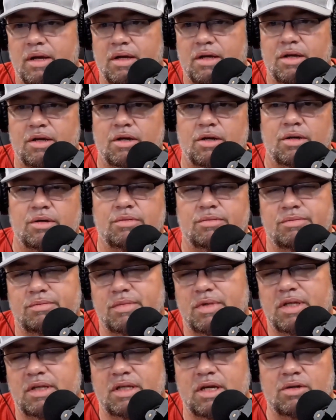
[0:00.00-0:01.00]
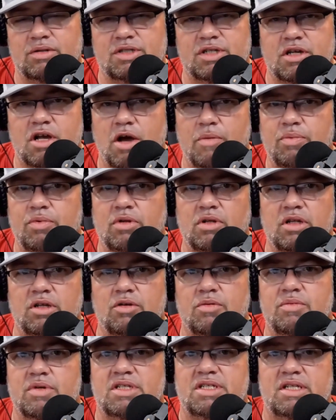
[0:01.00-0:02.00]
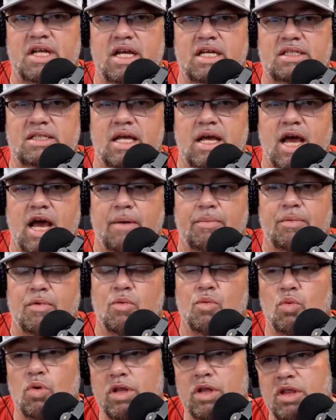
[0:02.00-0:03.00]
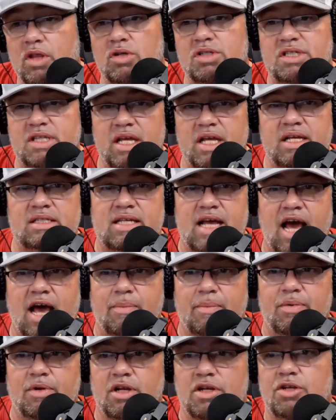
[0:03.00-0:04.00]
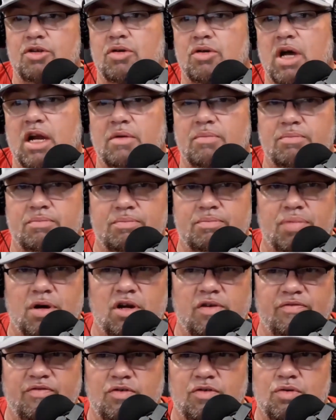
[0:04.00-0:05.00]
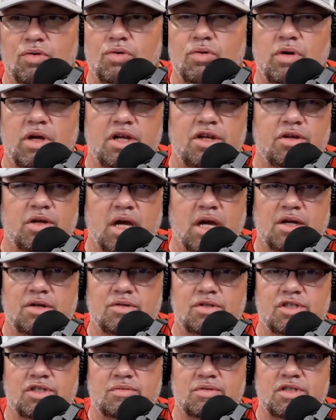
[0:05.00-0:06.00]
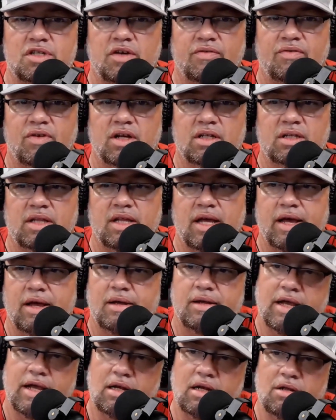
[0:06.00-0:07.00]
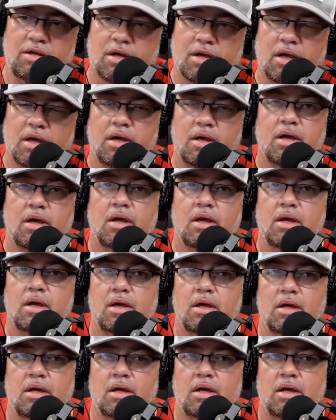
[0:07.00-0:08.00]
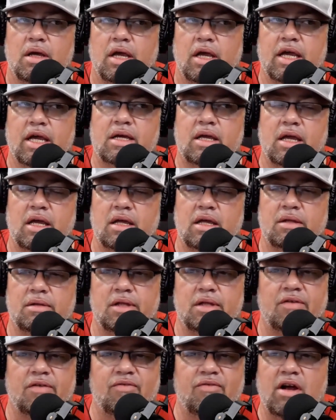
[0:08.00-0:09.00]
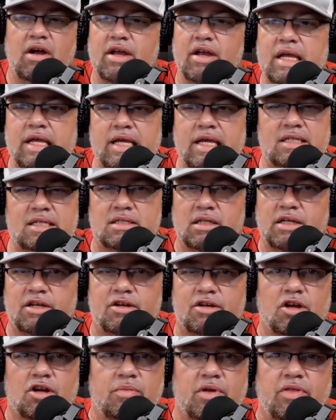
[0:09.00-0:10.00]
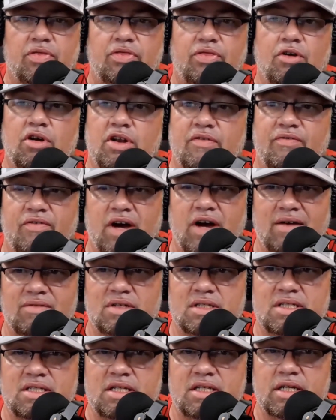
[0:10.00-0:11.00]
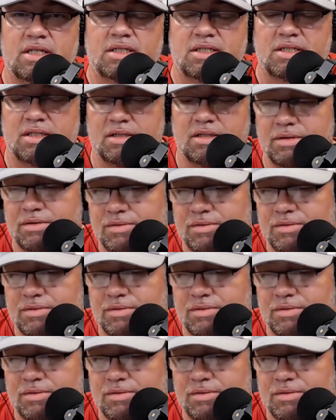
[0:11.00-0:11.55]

You know, there's a couple little mistakes that happen. When those things happen and you got to punt a few and you got to do some stuff like that, hey, look, it, it, it very easily could have been 35 to 6.